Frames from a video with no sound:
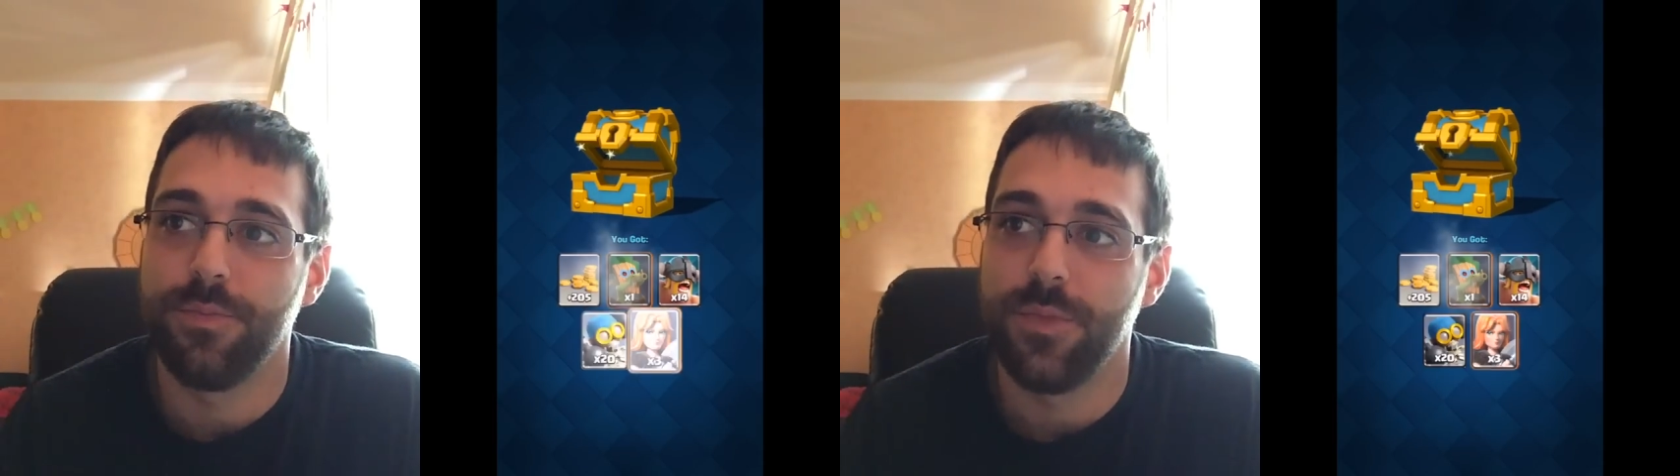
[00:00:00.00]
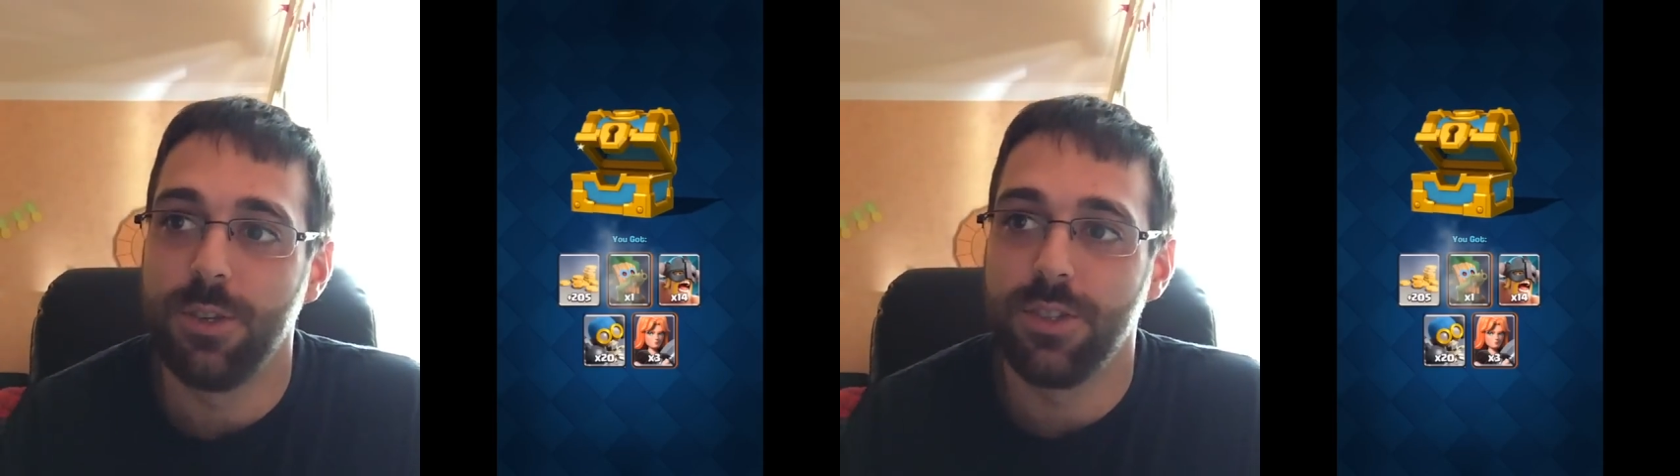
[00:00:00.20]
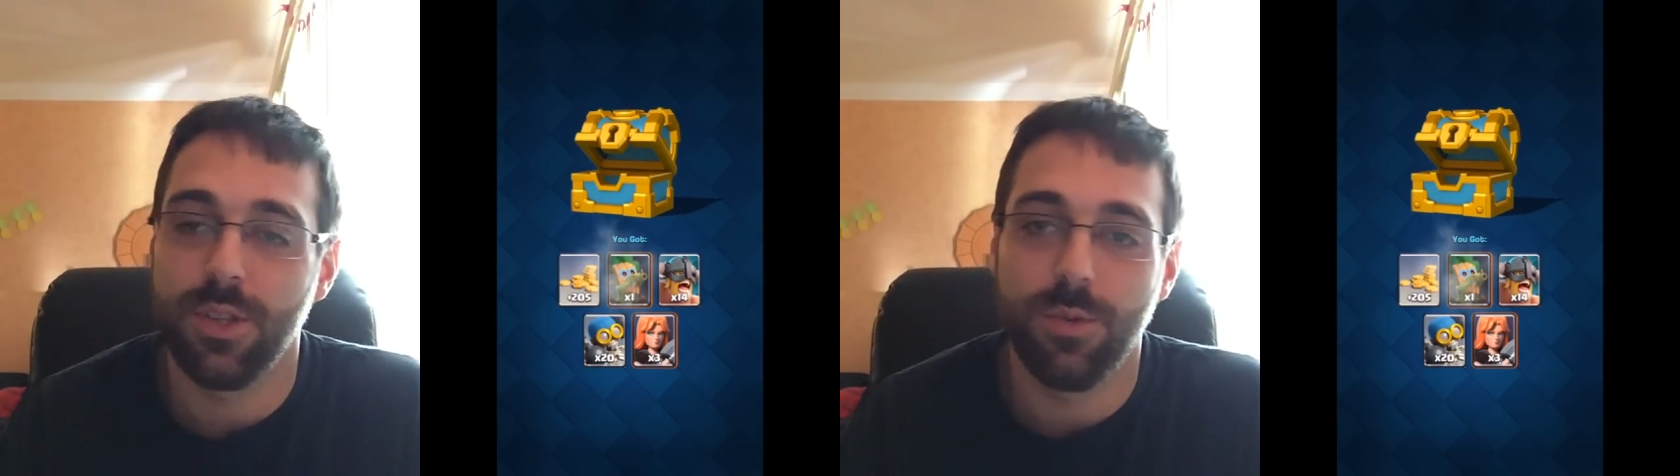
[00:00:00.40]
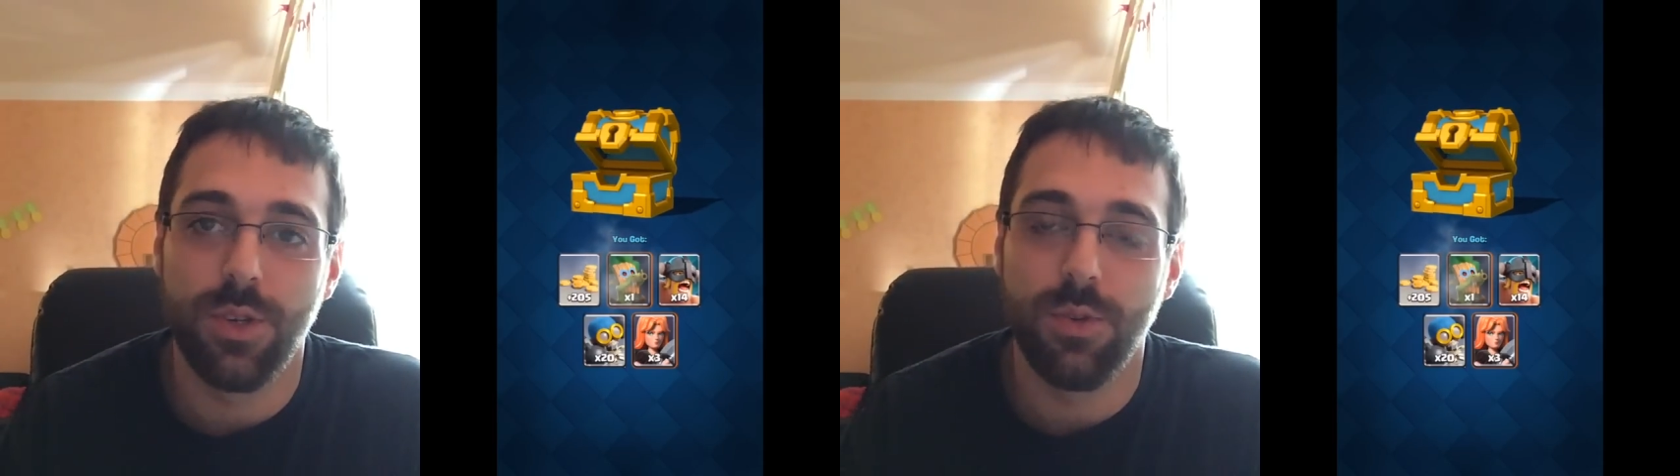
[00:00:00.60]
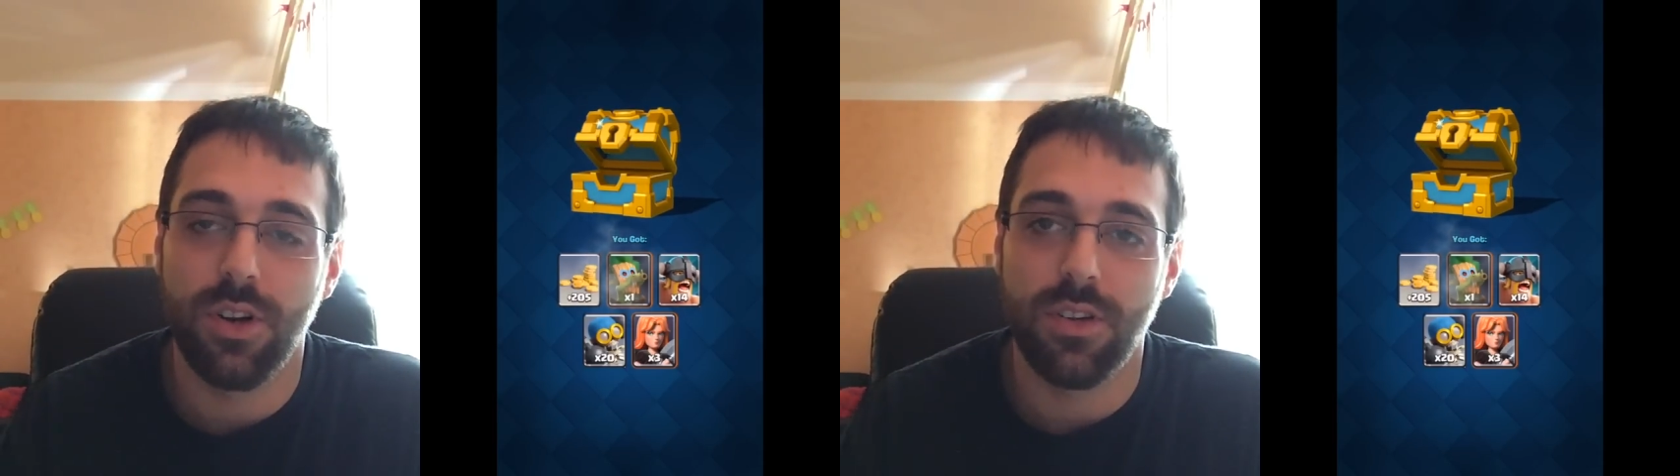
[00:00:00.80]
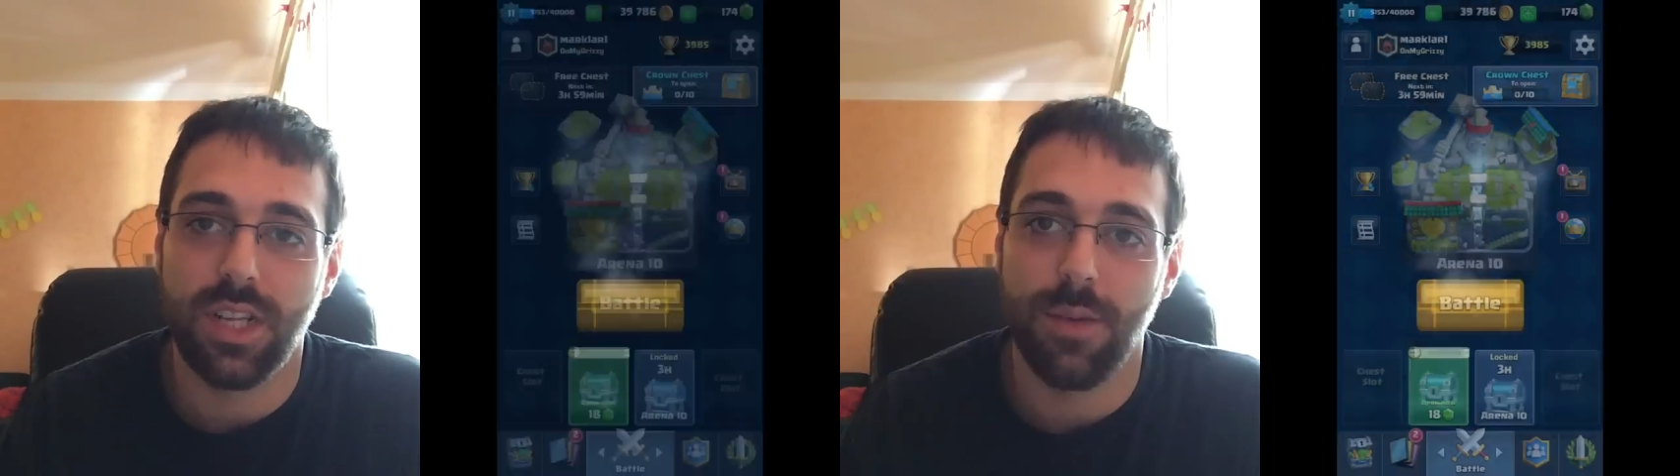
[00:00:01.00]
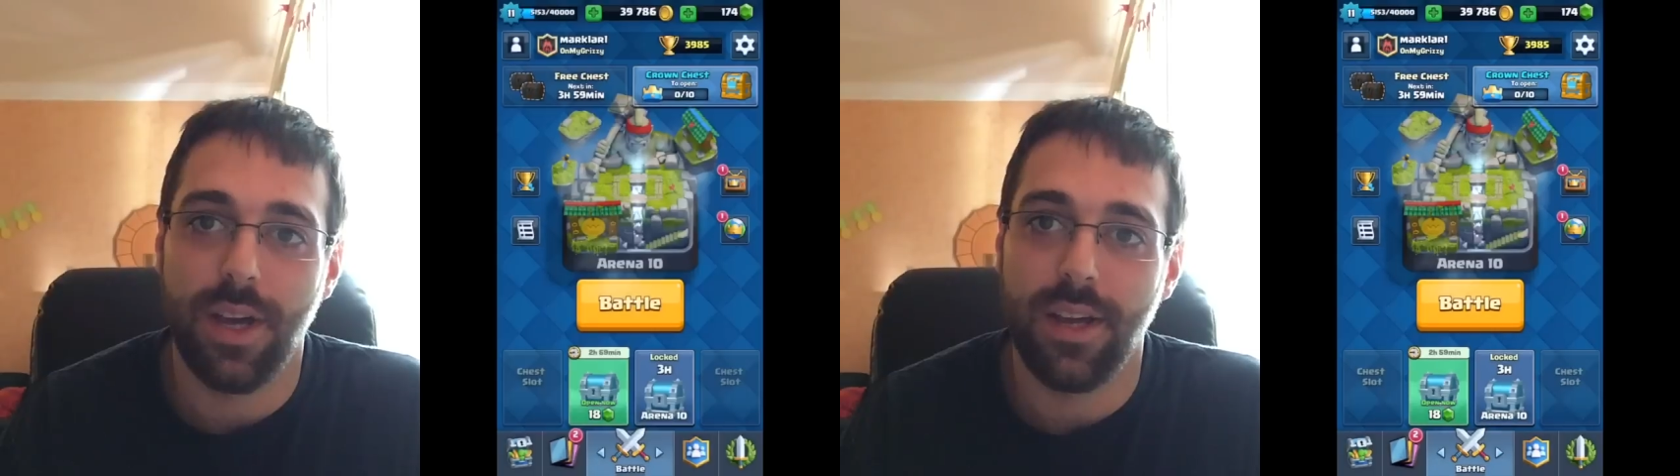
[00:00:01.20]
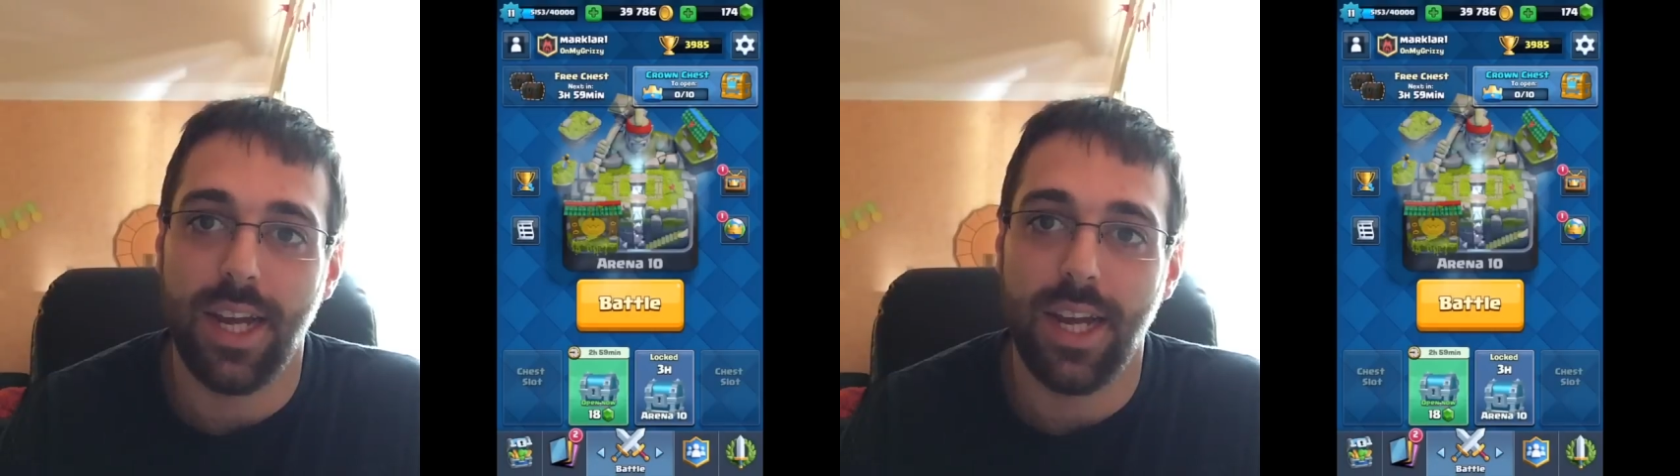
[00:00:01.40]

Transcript: usually when new cards come out,